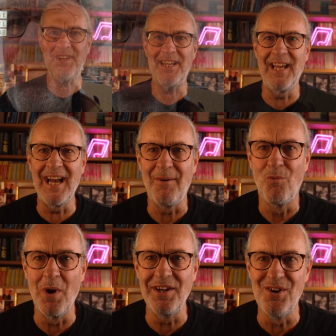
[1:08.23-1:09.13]
Yeah,
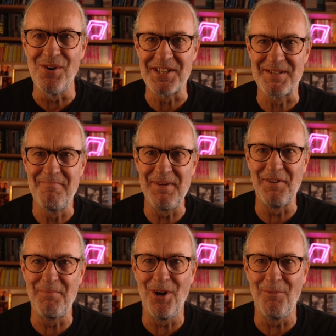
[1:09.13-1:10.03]
wind noise, bit of
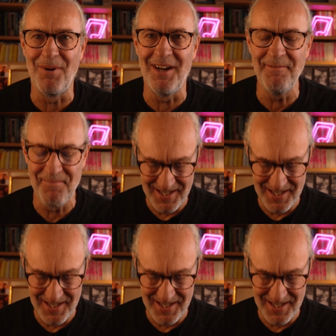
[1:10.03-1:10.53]
a problem, huh?